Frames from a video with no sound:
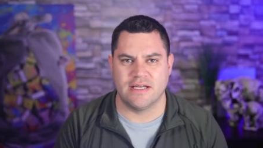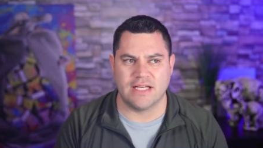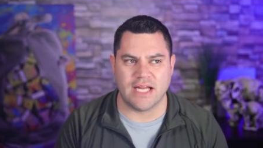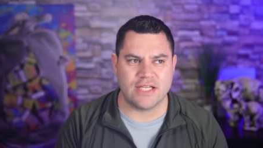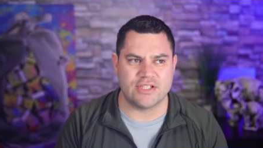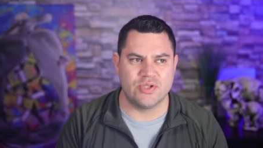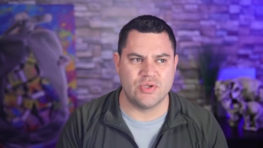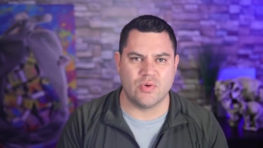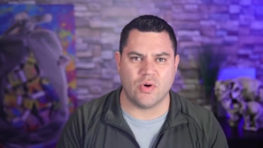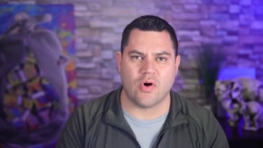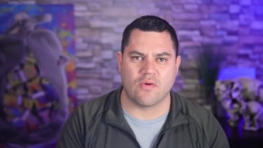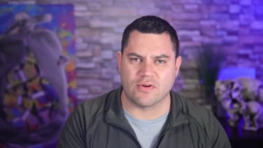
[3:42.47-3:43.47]
not
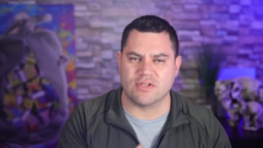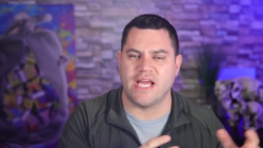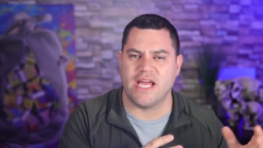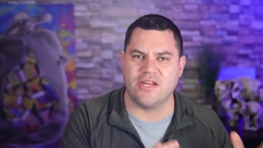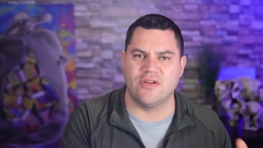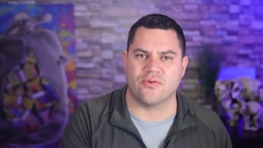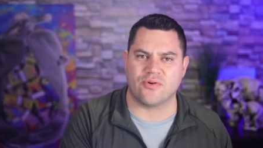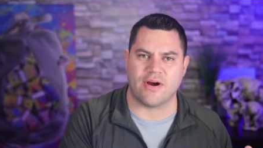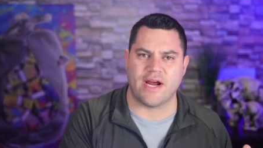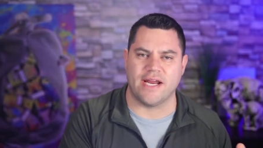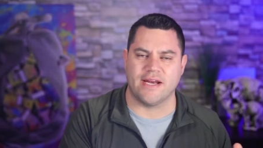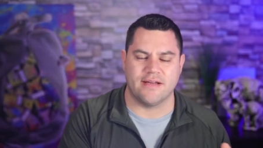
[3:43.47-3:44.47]
to overtake
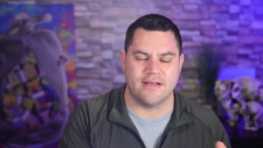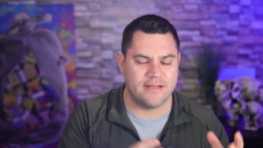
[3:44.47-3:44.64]
Ukraine.